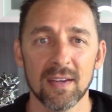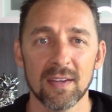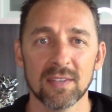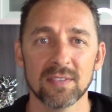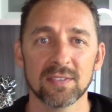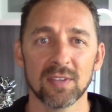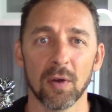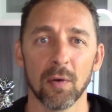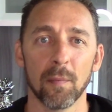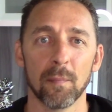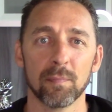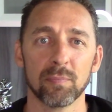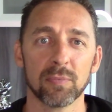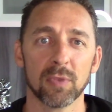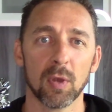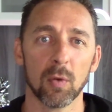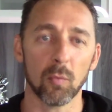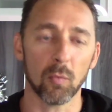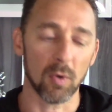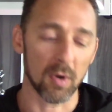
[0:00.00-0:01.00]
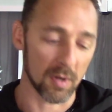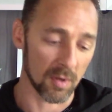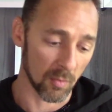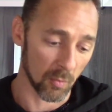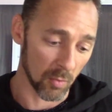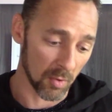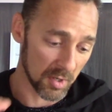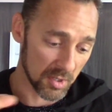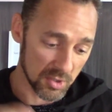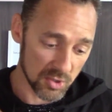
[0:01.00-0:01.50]
So what,
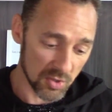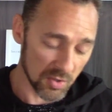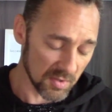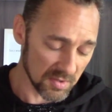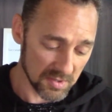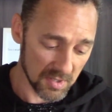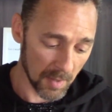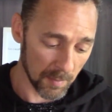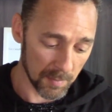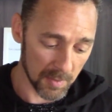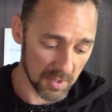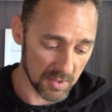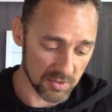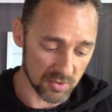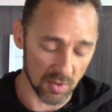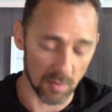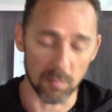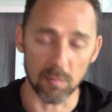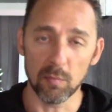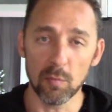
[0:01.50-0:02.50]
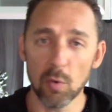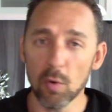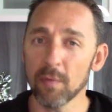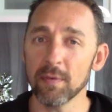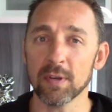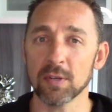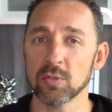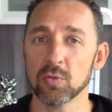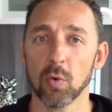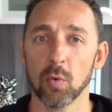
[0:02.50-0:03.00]
what insurance companies are
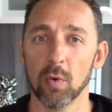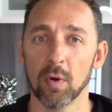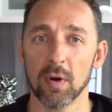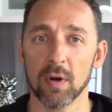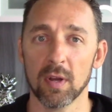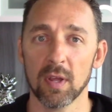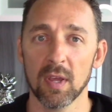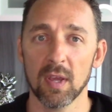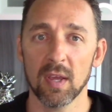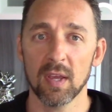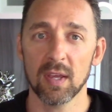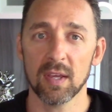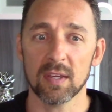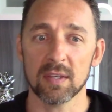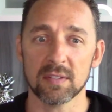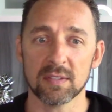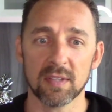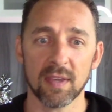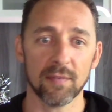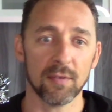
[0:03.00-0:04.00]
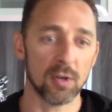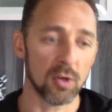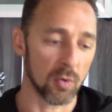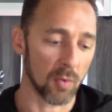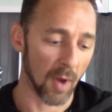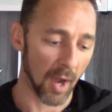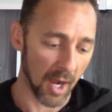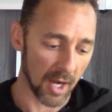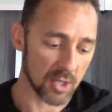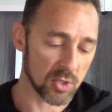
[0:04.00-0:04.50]
moving toward is giving
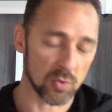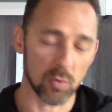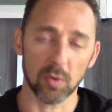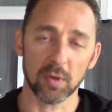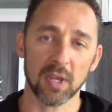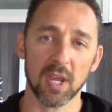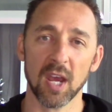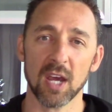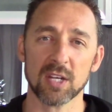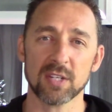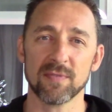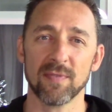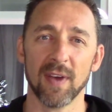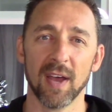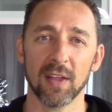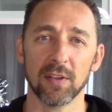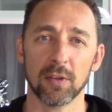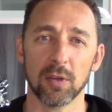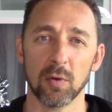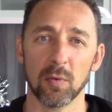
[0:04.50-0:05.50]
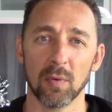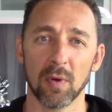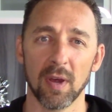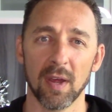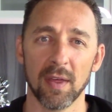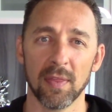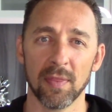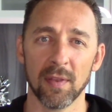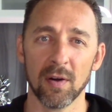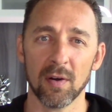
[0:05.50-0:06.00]
you actual cash value.
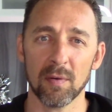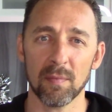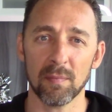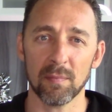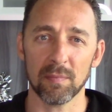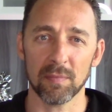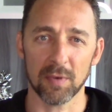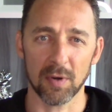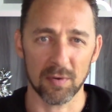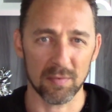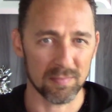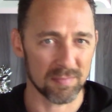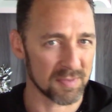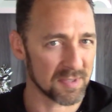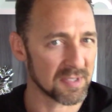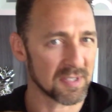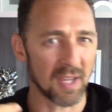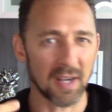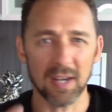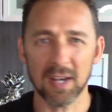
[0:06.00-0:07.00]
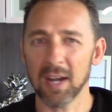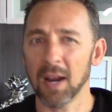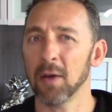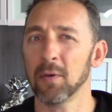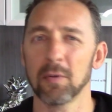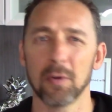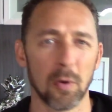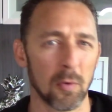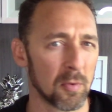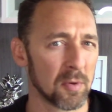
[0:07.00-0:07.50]
And they're, they're sending
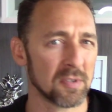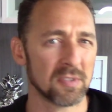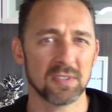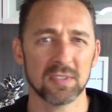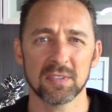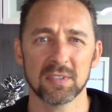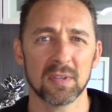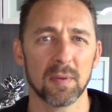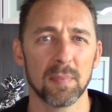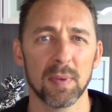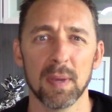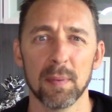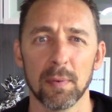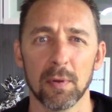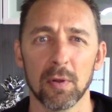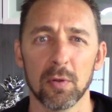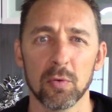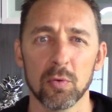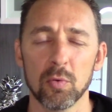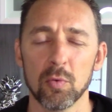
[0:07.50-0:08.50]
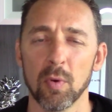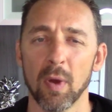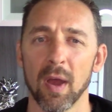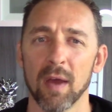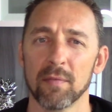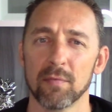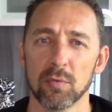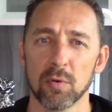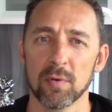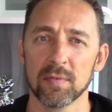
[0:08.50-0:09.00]
out notices to people who
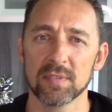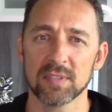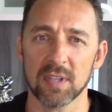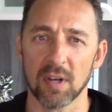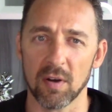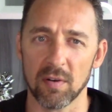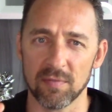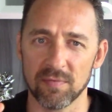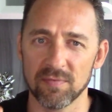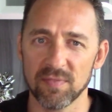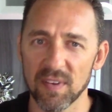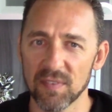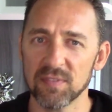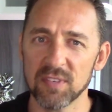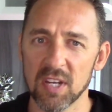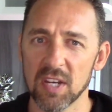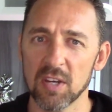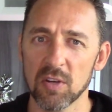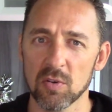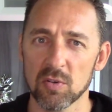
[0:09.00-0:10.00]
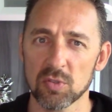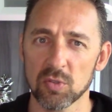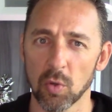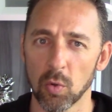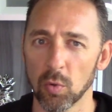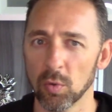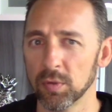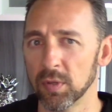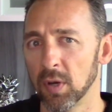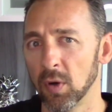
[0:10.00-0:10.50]
have roofs that are 15 years
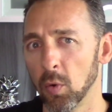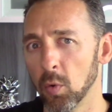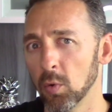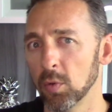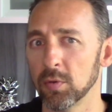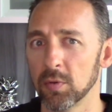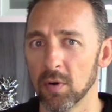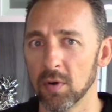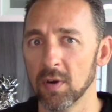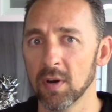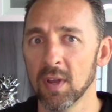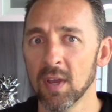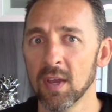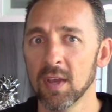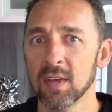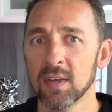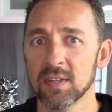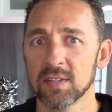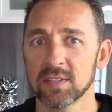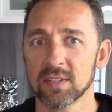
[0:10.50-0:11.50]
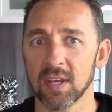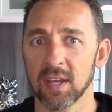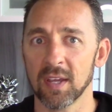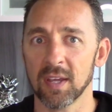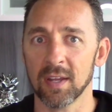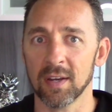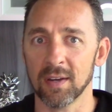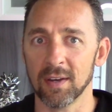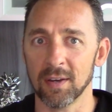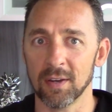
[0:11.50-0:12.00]
old and older
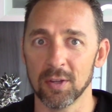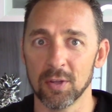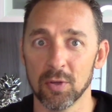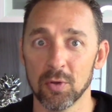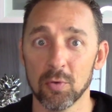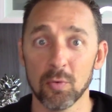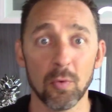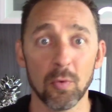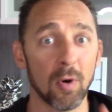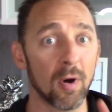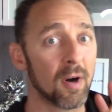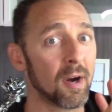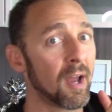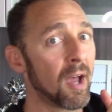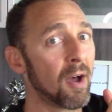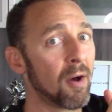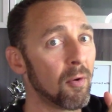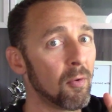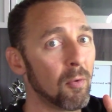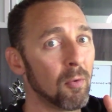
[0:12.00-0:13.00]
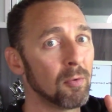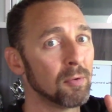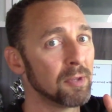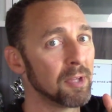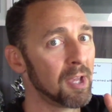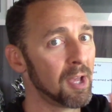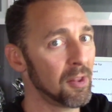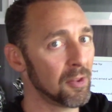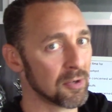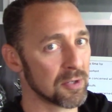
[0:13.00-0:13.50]
saying you are now only
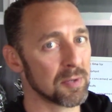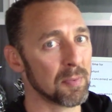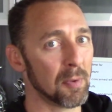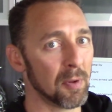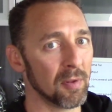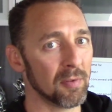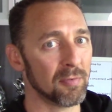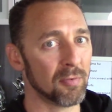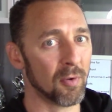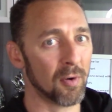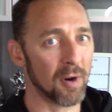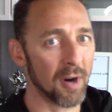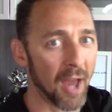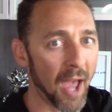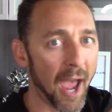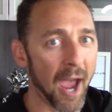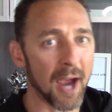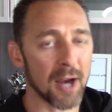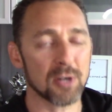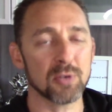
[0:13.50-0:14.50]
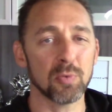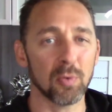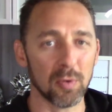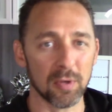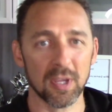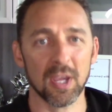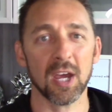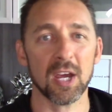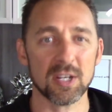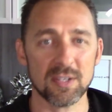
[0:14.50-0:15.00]
eligible for an actual
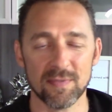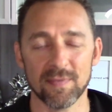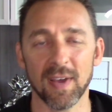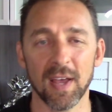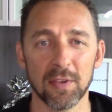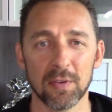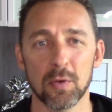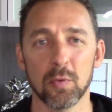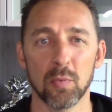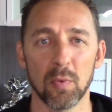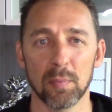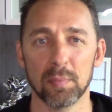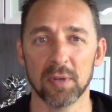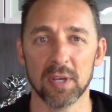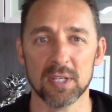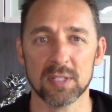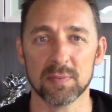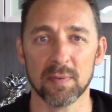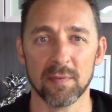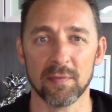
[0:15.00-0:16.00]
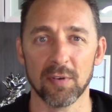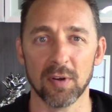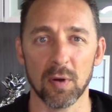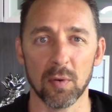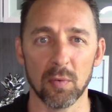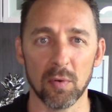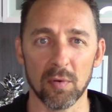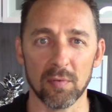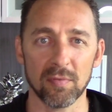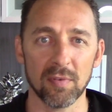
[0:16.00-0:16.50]
cash value replacement for your
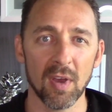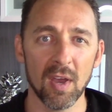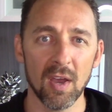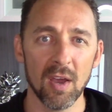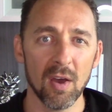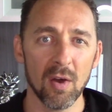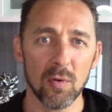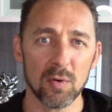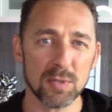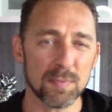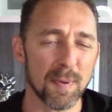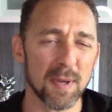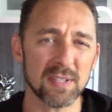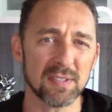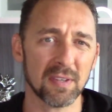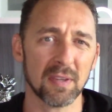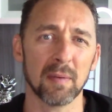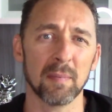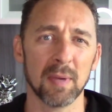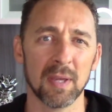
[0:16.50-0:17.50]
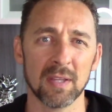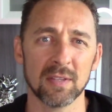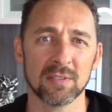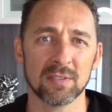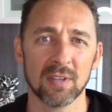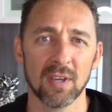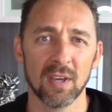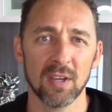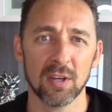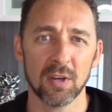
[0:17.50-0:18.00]
roof, which basically
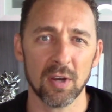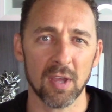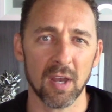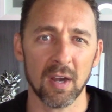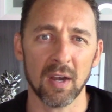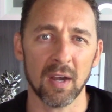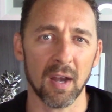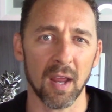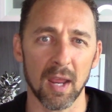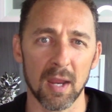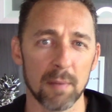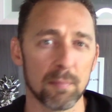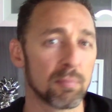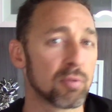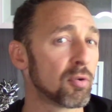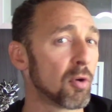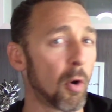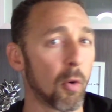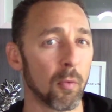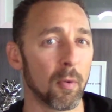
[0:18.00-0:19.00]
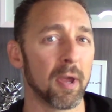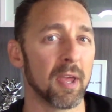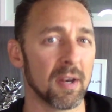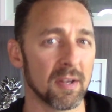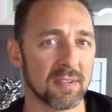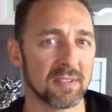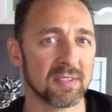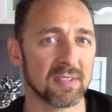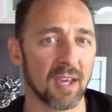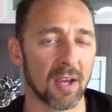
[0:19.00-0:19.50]
means you're getting a
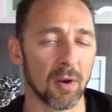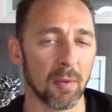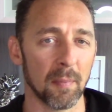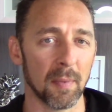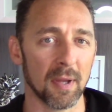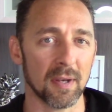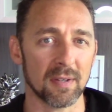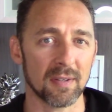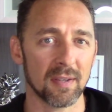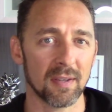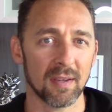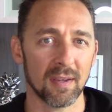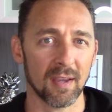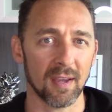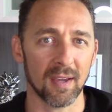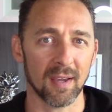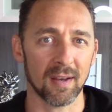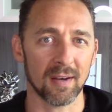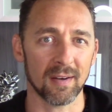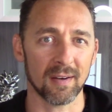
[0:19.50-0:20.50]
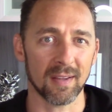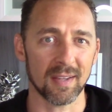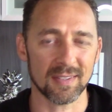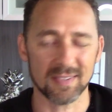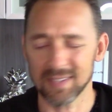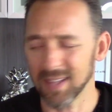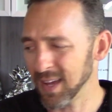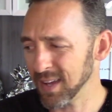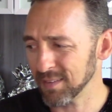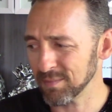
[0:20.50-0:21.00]
prorated settlement. And it's
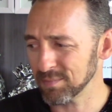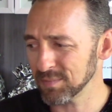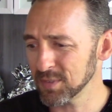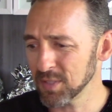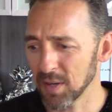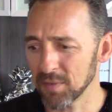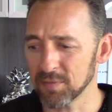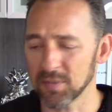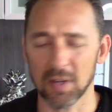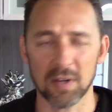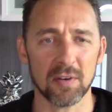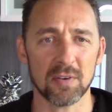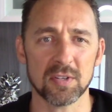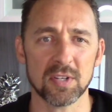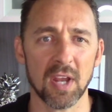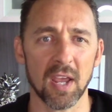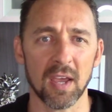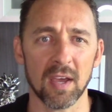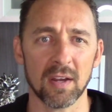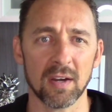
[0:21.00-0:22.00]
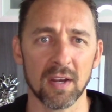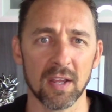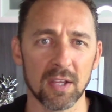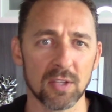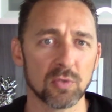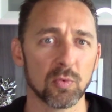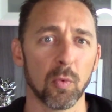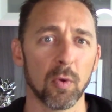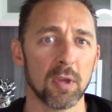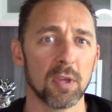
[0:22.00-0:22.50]
not tough to understand.
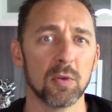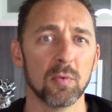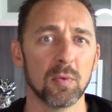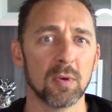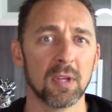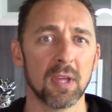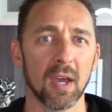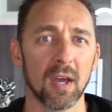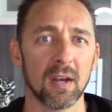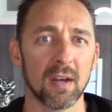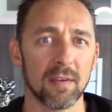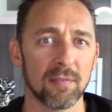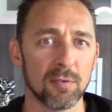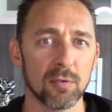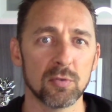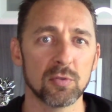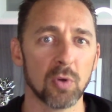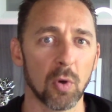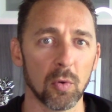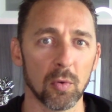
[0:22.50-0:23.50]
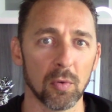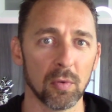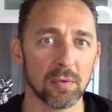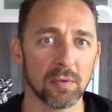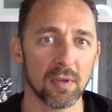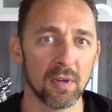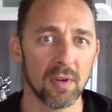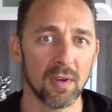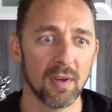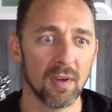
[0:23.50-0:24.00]
It's what you would get if you
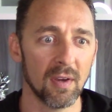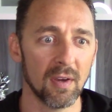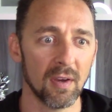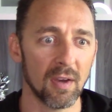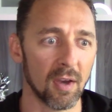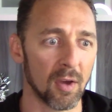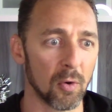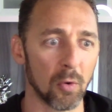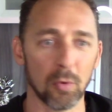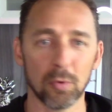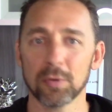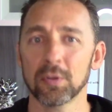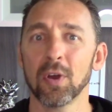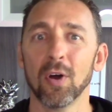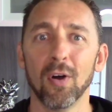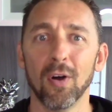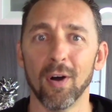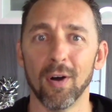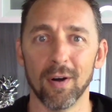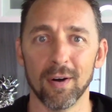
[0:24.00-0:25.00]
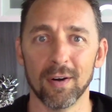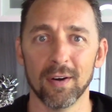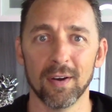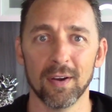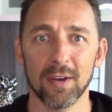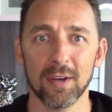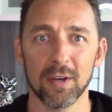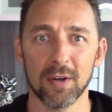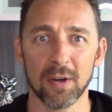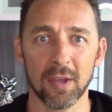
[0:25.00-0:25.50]
totaled an old car.
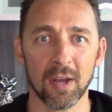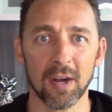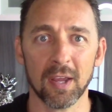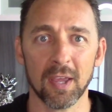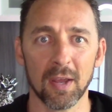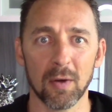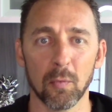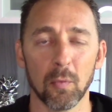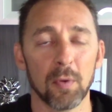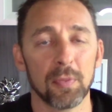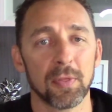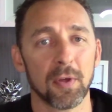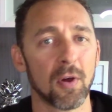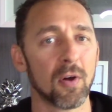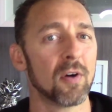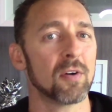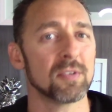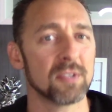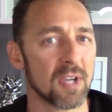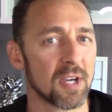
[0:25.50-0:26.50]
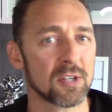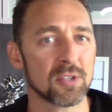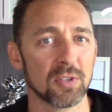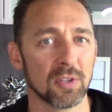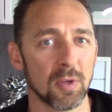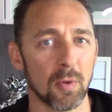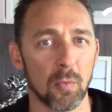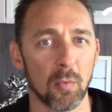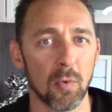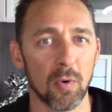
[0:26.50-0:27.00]
You're going to get what the car is
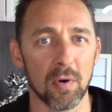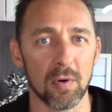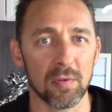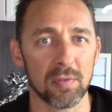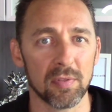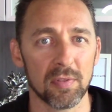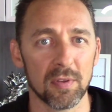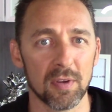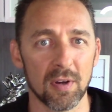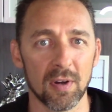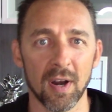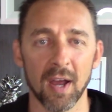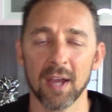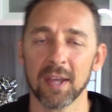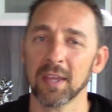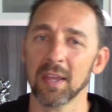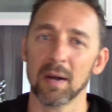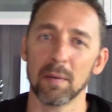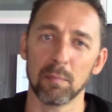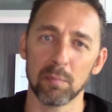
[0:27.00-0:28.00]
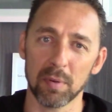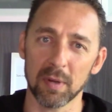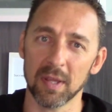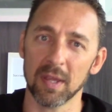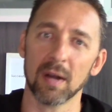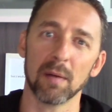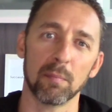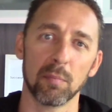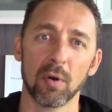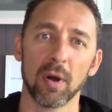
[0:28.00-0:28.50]
actually worth. You're not going to
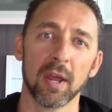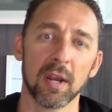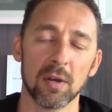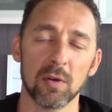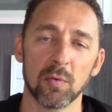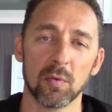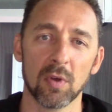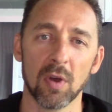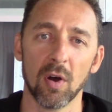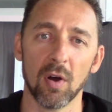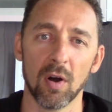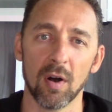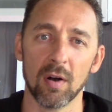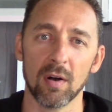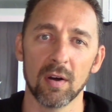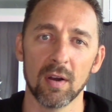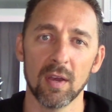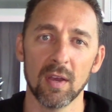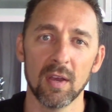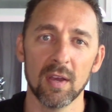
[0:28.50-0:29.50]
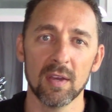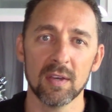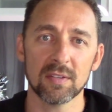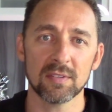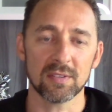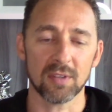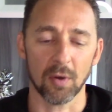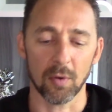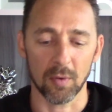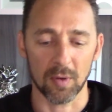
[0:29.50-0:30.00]
get a brand car.
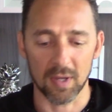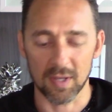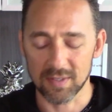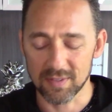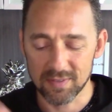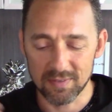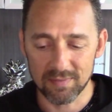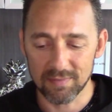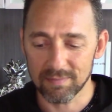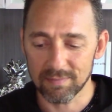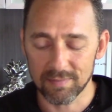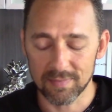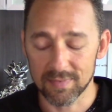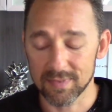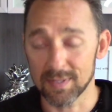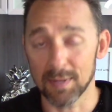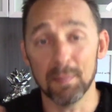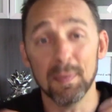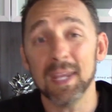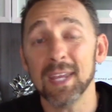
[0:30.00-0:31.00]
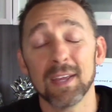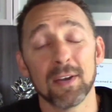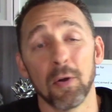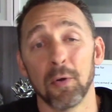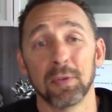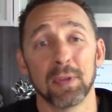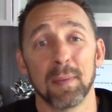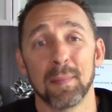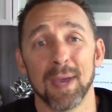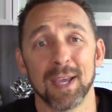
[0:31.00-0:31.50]
So it, to me, it
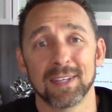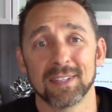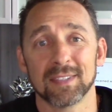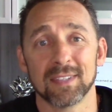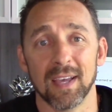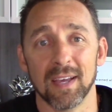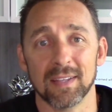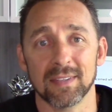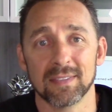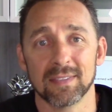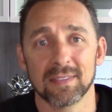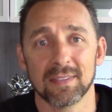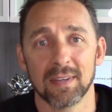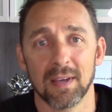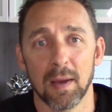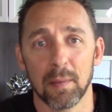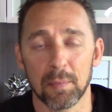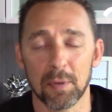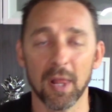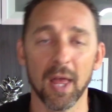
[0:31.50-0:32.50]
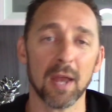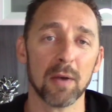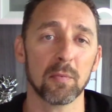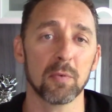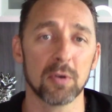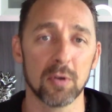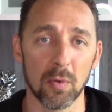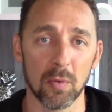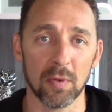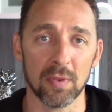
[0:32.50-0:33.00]
only makes sense. I'm glad we're
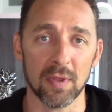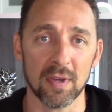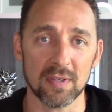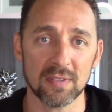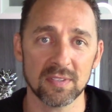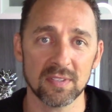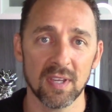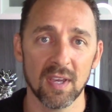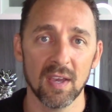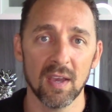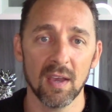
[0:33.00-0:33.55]
doing this.